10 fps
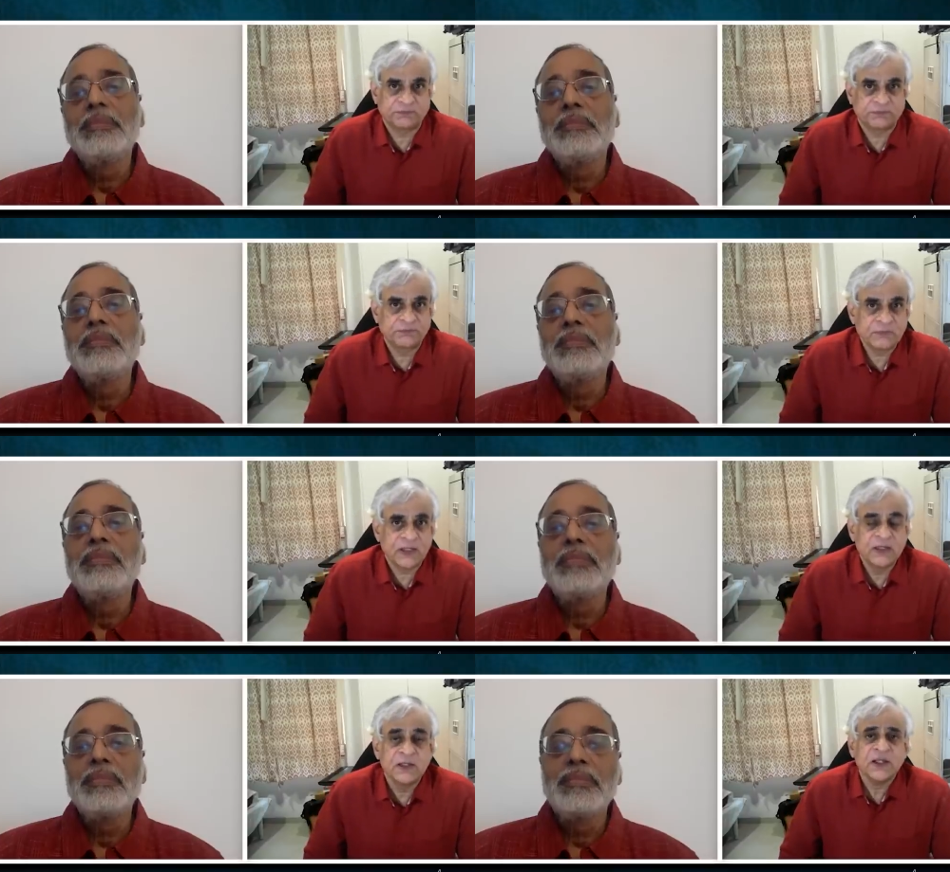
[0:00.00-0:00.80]
Speaker 1: Hmm.
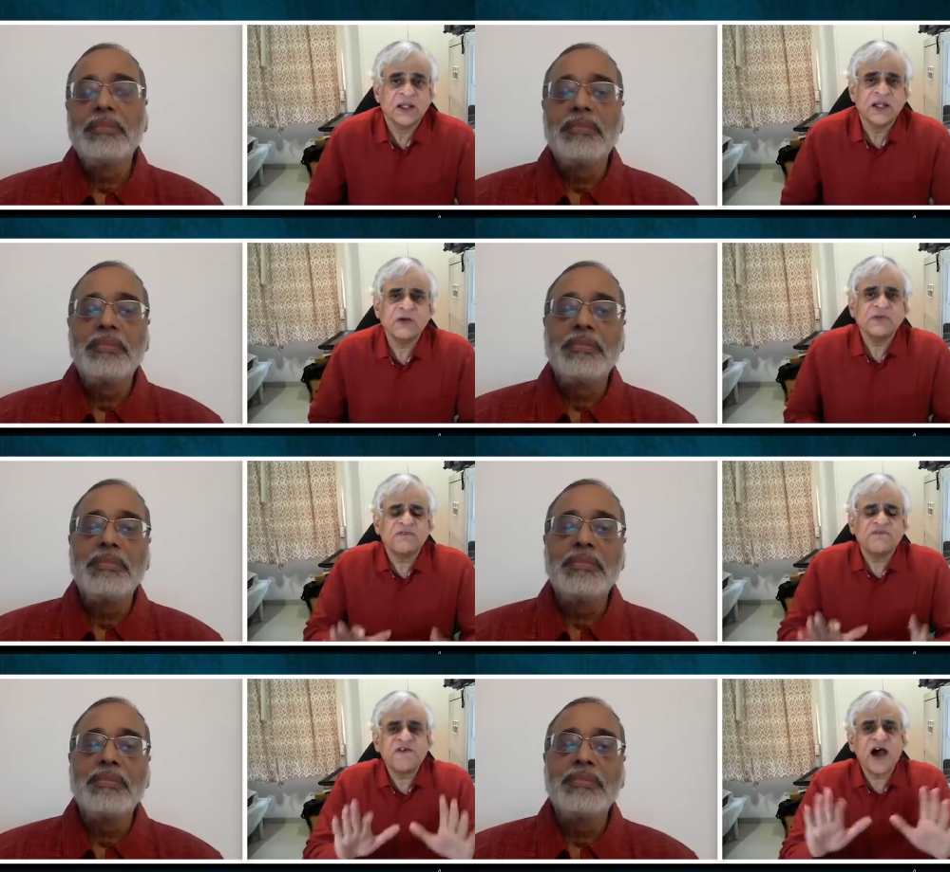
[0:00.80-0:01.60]
Now,
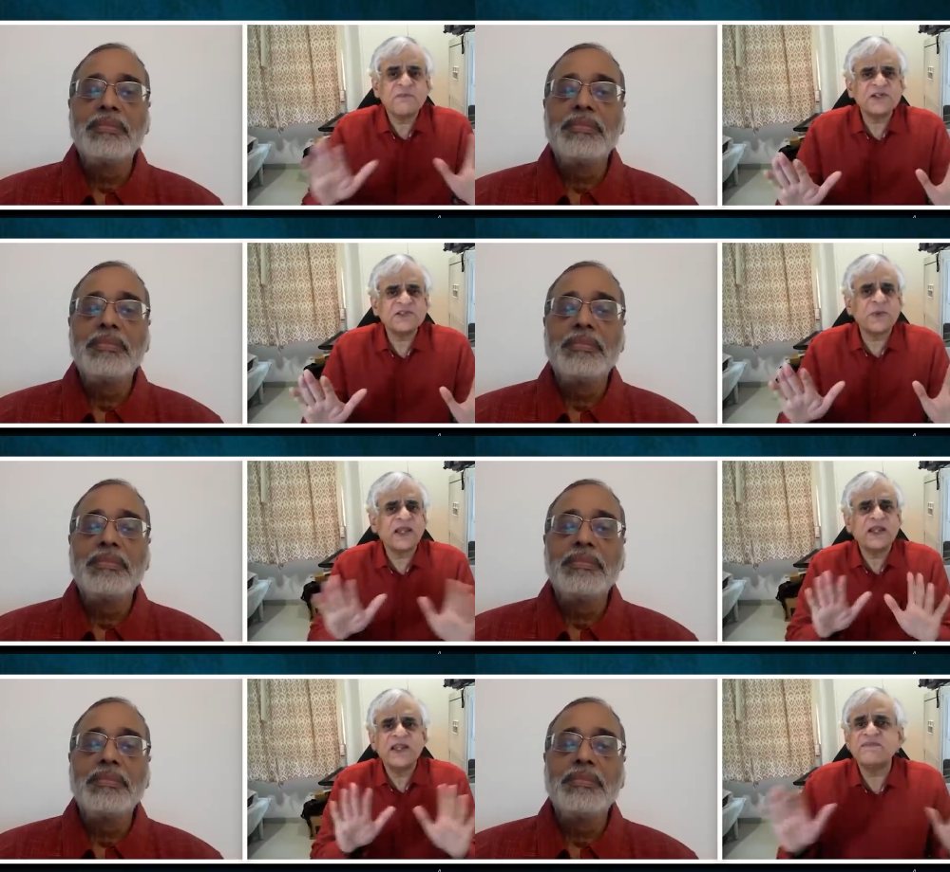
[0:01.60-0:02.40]
farmers were
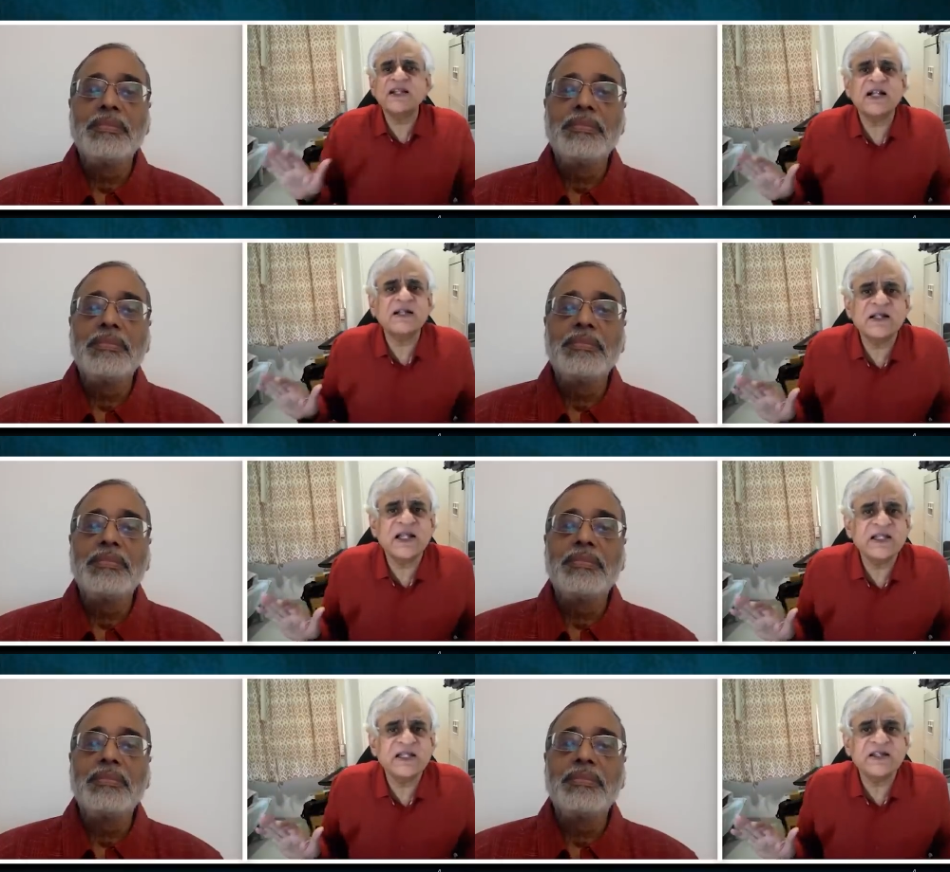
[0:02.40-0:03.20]
never under
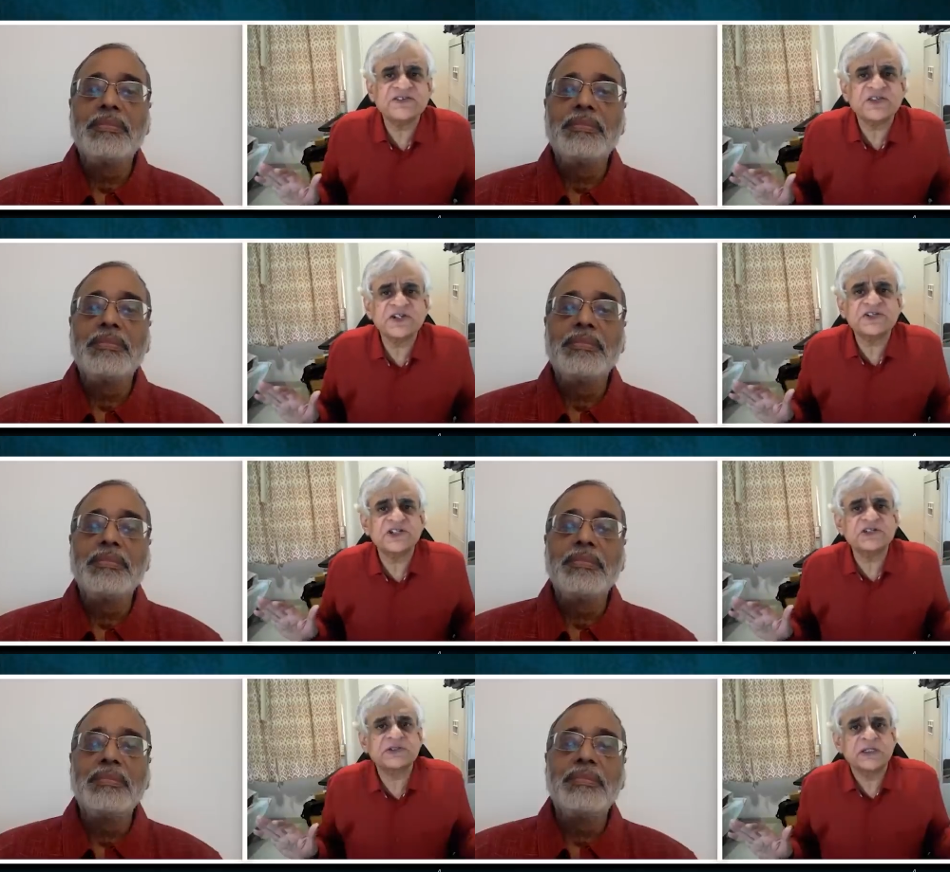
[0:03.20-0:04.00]
any
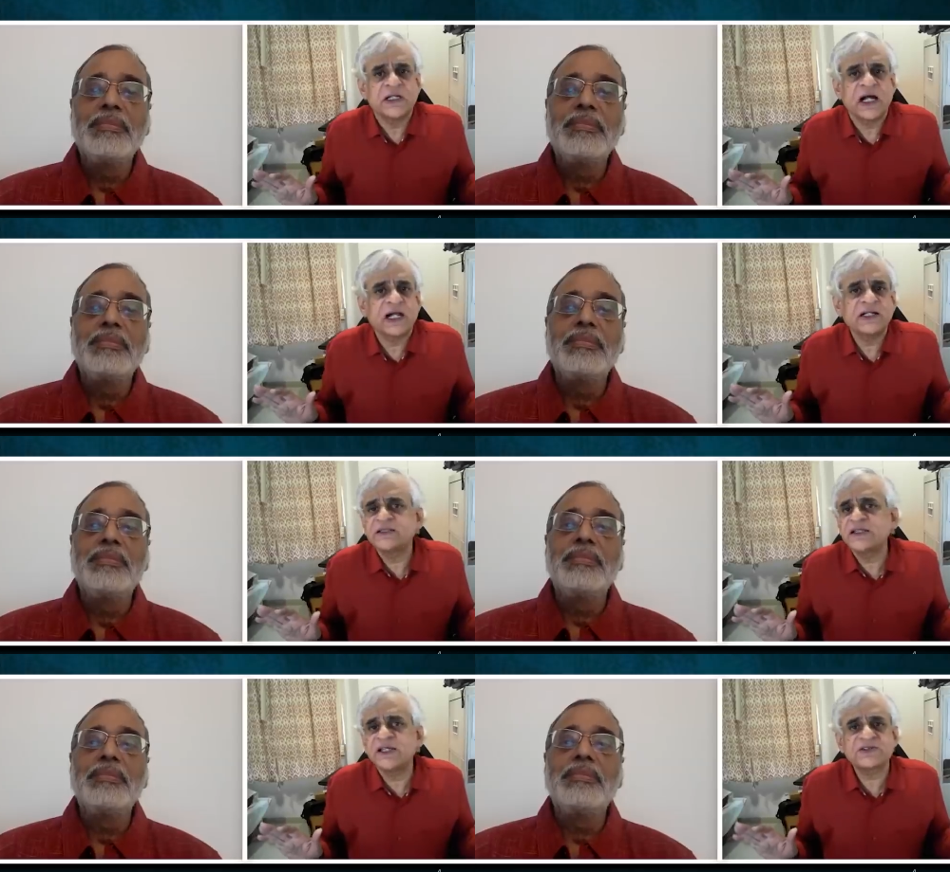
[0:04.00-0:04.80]
restrictions under
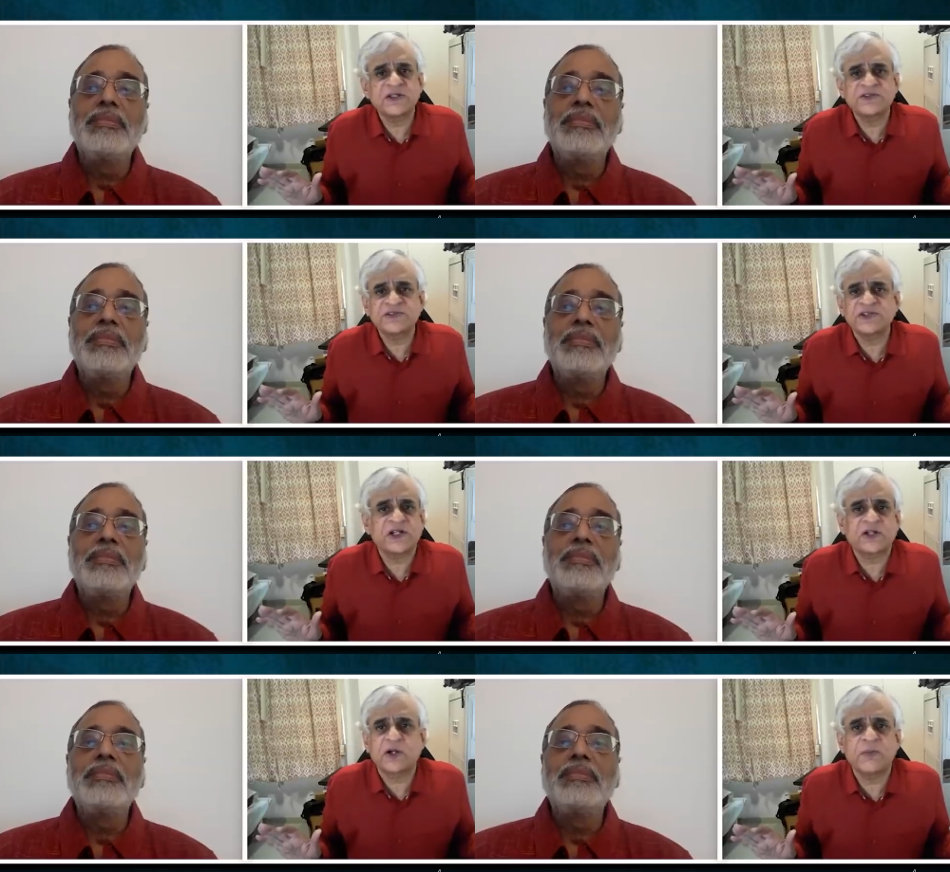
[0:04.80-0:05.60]
the Essential
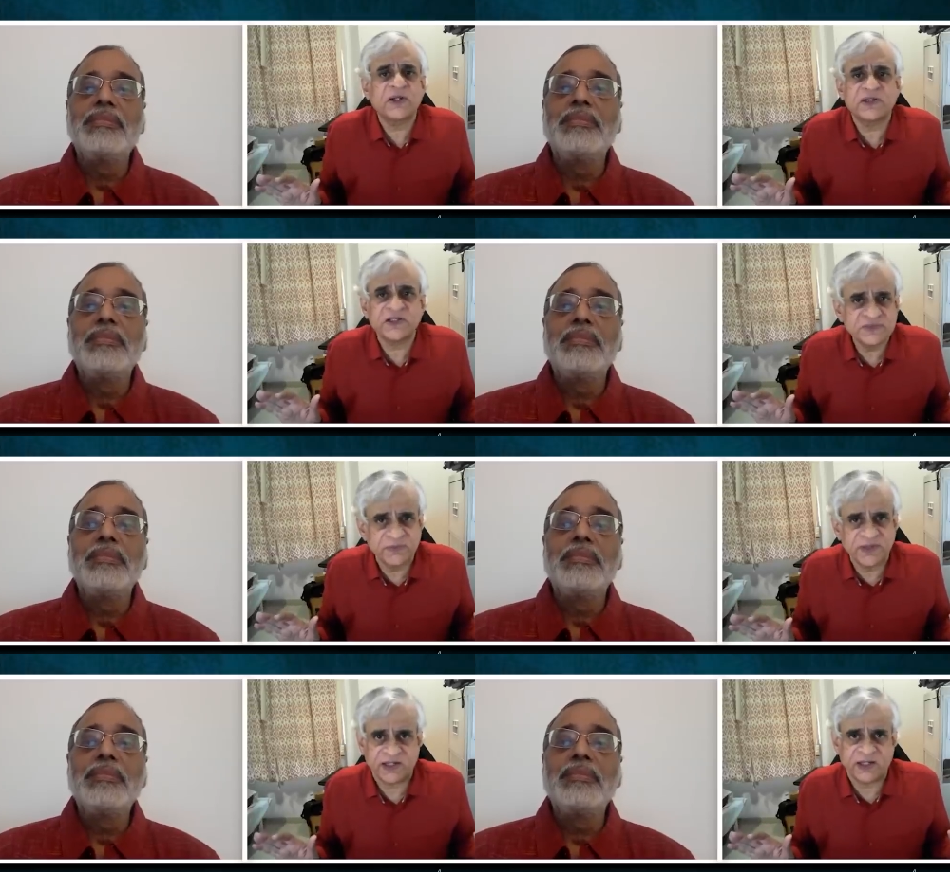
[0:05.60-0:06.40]
Commodities
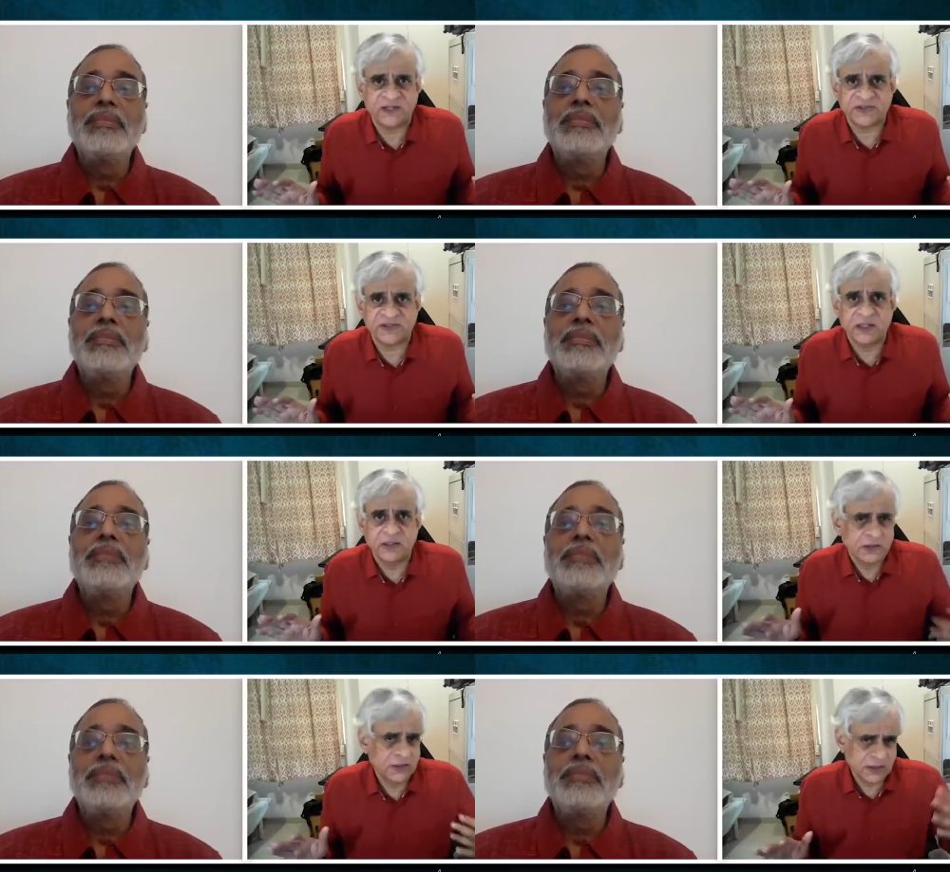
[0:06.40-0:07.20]
Maintenance Act
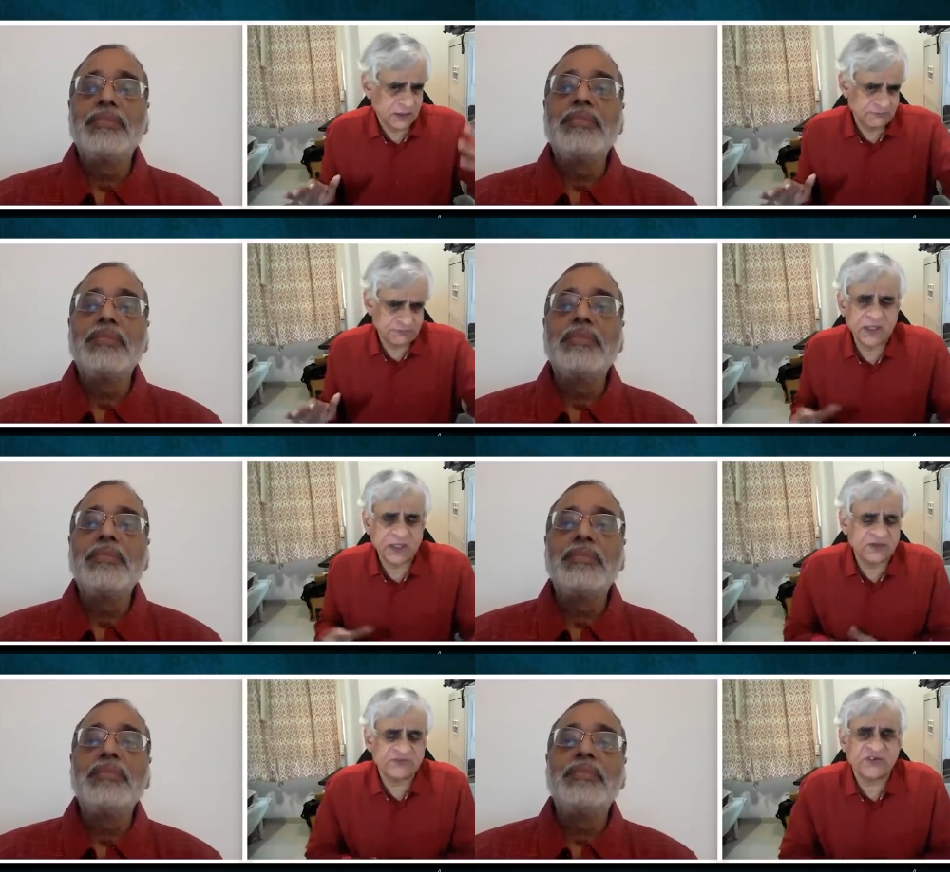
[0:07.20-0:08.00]
uh,
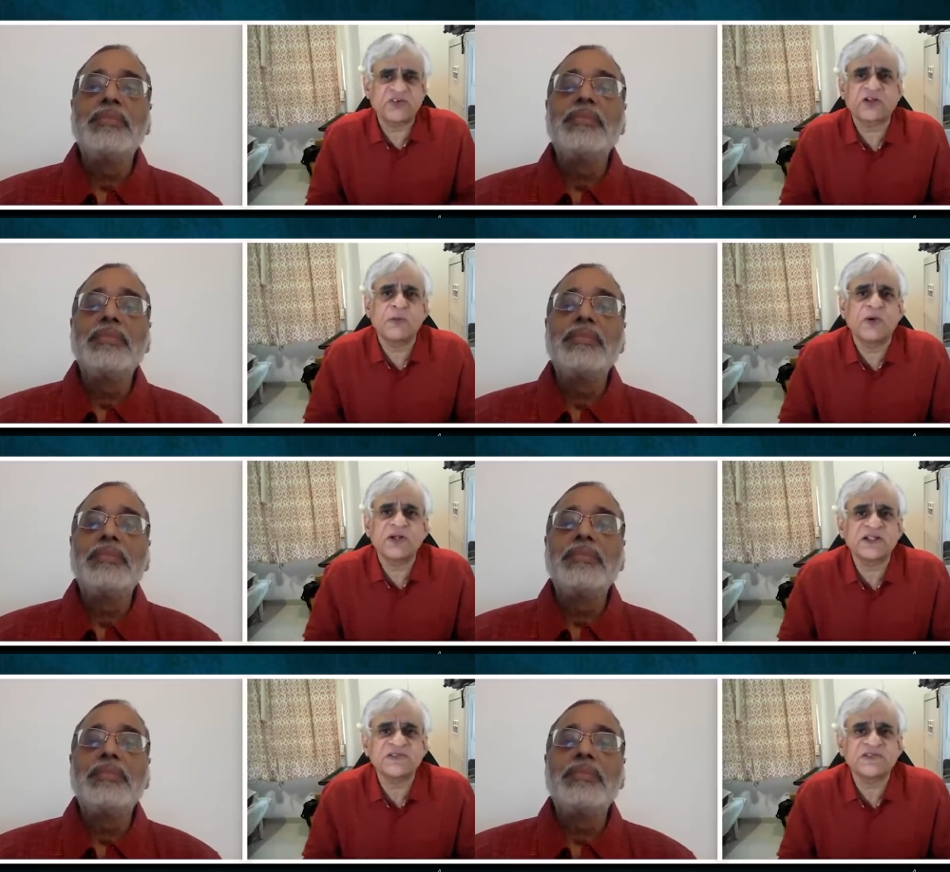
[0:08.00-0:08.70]
Essential Commodities